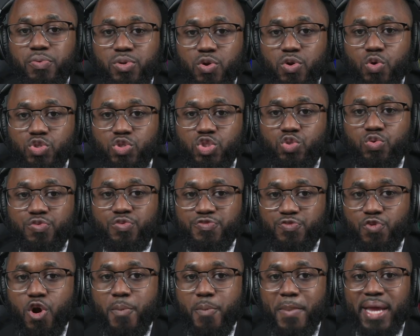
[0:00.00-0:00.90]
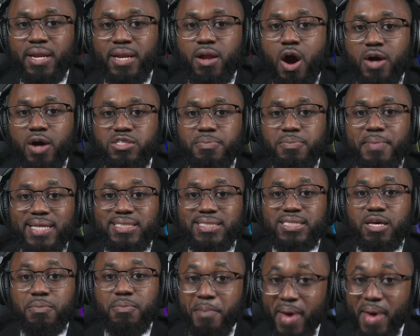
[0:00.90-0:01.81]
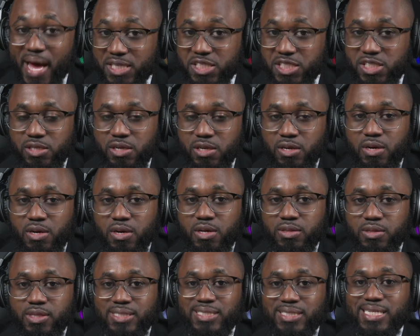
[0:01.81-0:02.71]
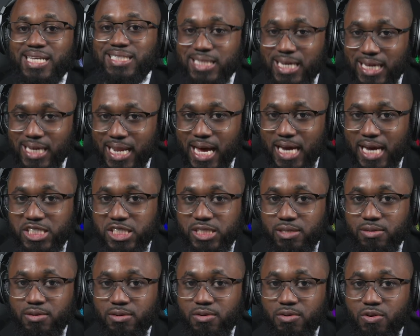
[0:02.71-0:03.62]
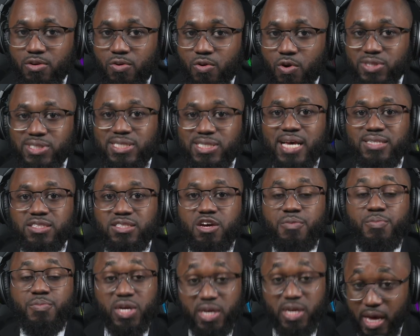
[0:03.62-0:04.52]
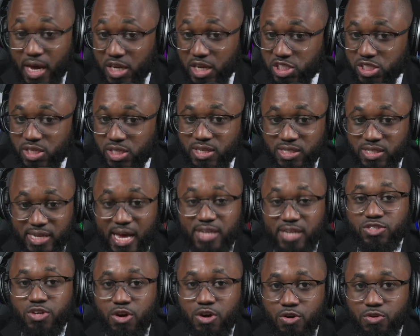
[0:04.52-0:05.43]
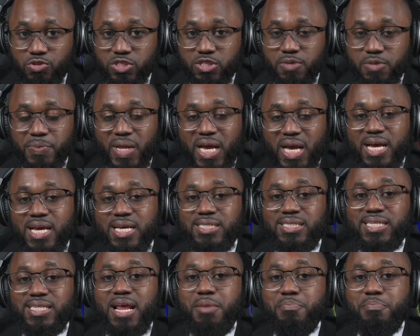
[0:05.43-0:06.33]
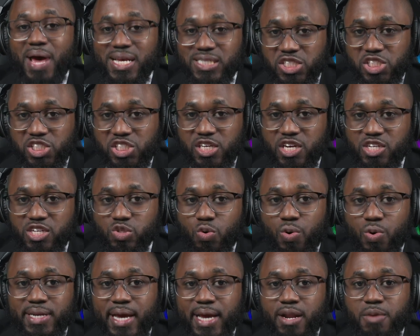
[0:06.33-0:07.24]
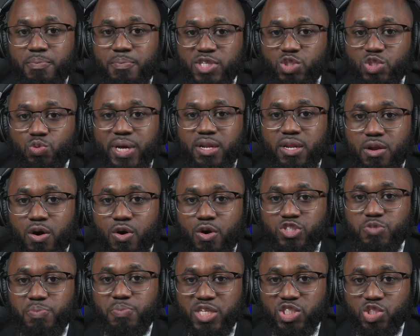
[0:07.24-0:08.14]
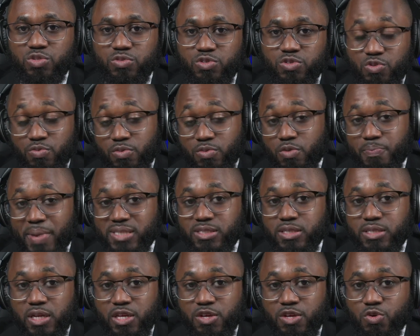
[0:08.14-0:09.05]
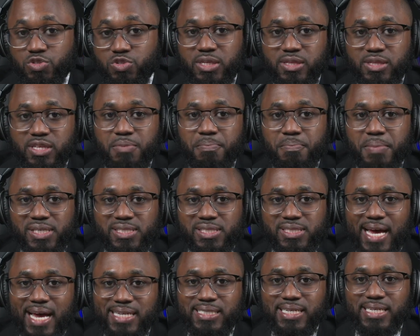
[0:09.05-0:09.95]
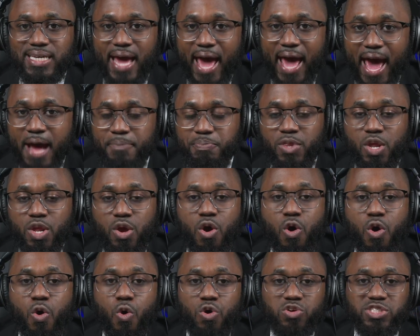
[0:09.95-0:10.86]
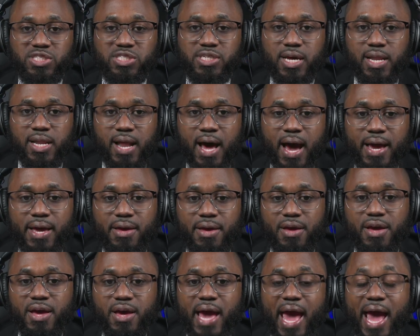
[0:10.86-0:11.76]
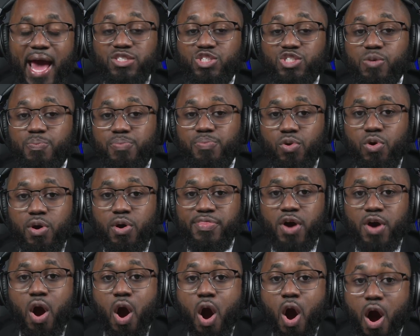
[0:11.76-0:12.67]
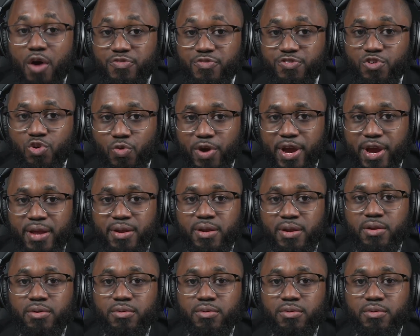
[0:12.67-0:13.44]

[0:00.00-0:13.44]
nodes to form an automatic mesh. The test connection or test communication is as goes. send messages or data between nodes, basically using the Meshtastic app or CLI, and deploy the off-grid,